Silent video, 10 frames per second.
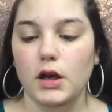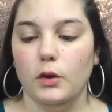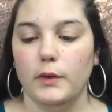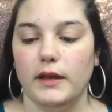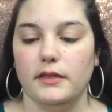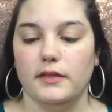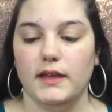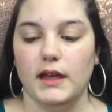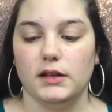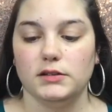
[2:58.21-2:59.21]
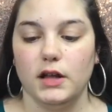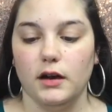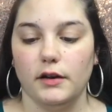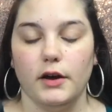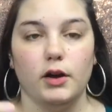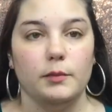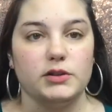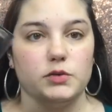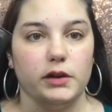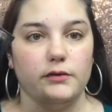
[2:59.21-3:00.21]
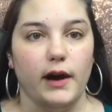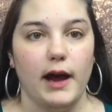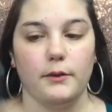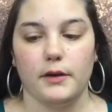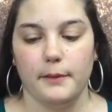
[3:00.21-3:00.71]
with the Lancome 24-hour